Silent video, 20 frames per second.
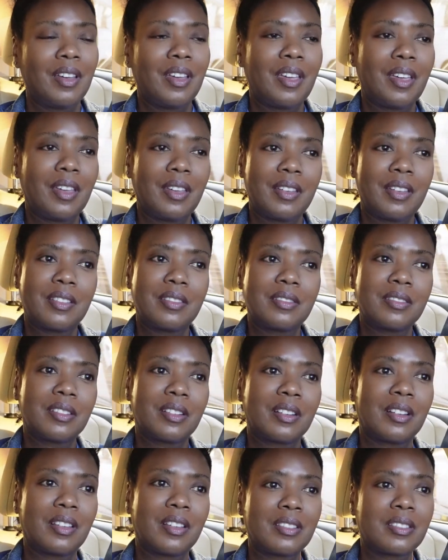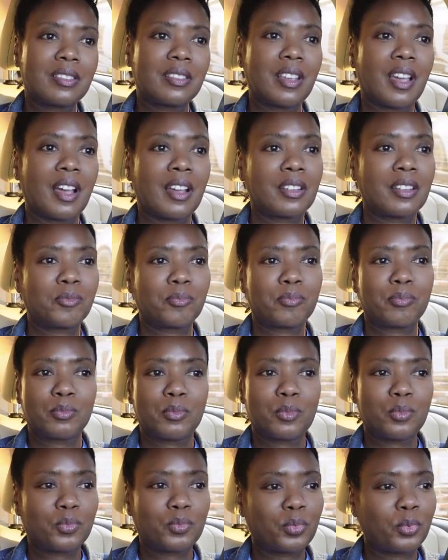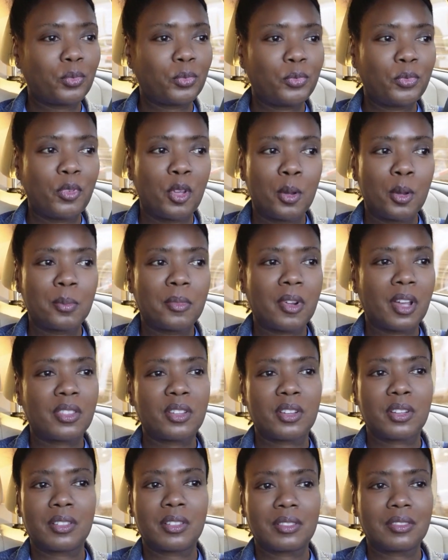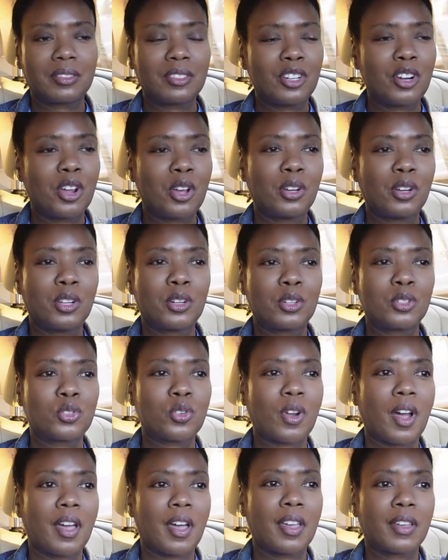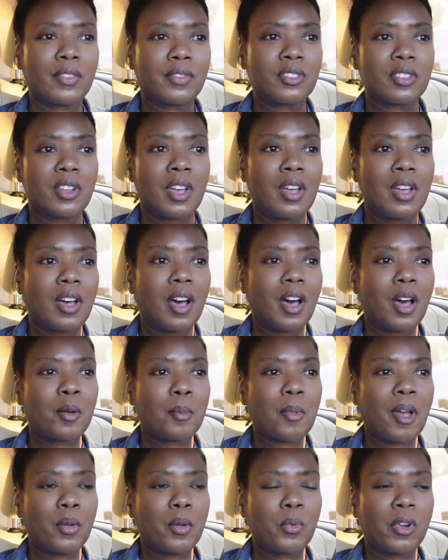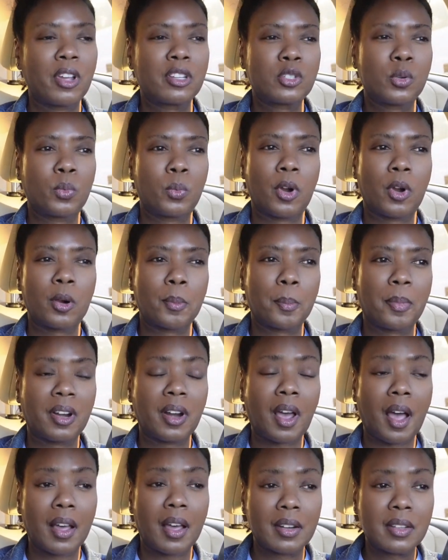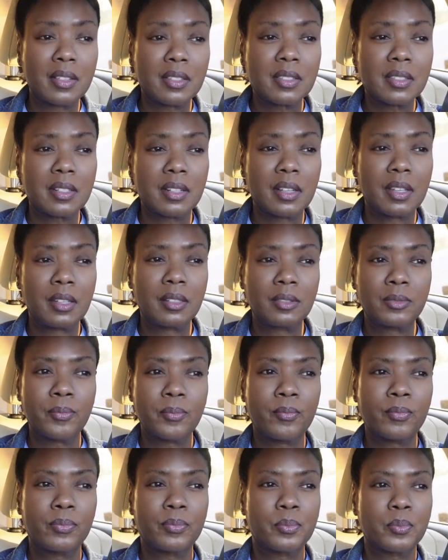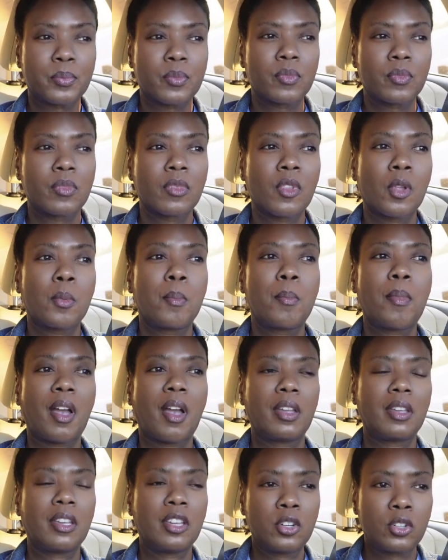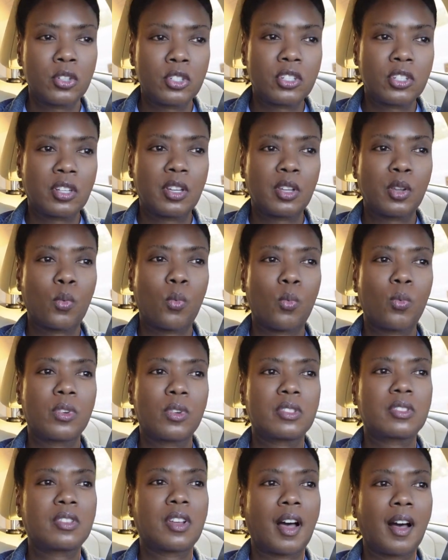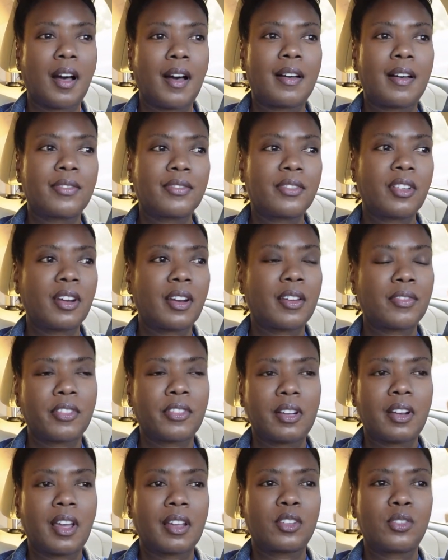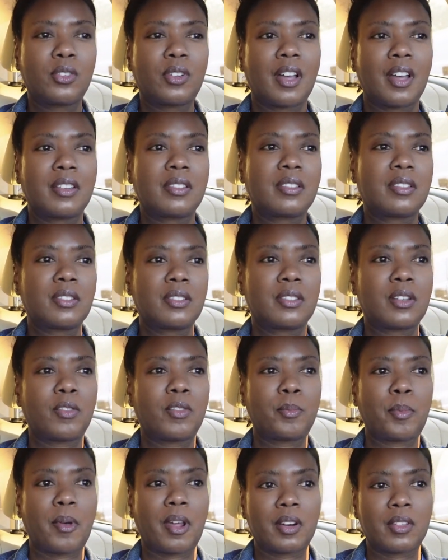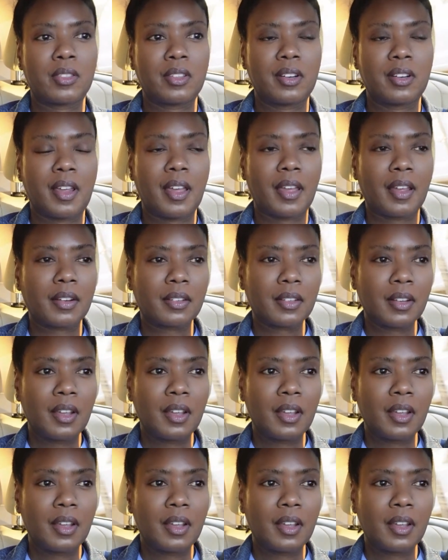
And let's see, I filmed other, little drives on my way to work, but honestly, my energy was off, and I feel like you guys deserve better than that.